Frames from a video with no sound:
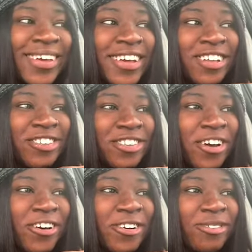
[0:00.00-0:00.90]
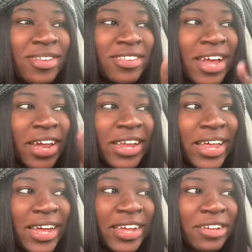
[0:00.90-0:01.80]
So it's kind of
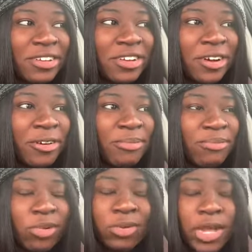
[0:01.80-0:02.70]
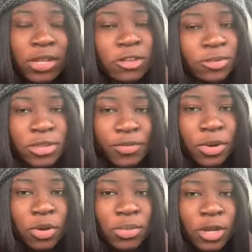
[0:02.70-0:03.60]
like, you know, well, not this
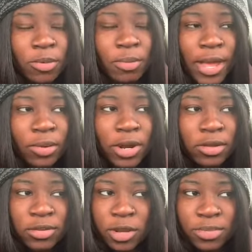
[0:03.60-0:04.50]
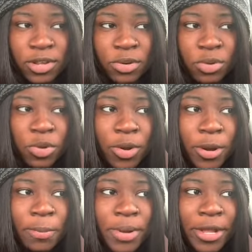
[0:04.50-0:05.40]
specific Home Depot back when I was in upstate New
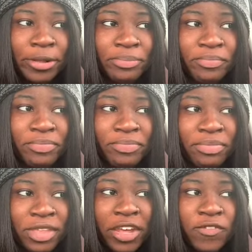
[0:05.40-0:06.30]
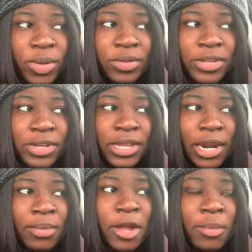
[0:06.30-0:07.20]
York, but it feels good that
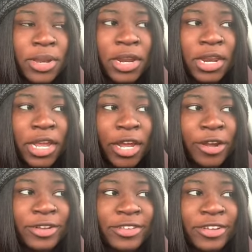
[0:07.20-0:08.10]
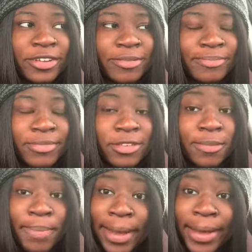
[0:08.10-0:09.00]
I'm coming in here to
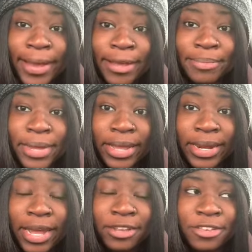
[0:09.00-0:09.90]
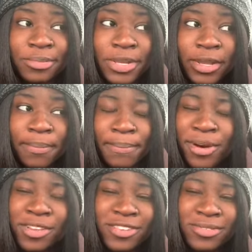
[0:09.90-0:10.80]
spy and not to be
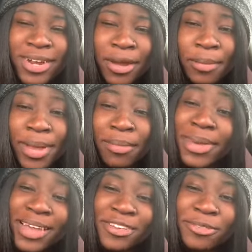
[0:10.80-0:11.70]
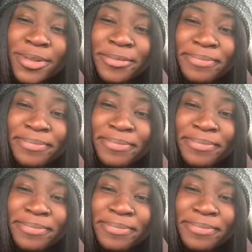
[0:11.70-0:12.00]
bossed around by management.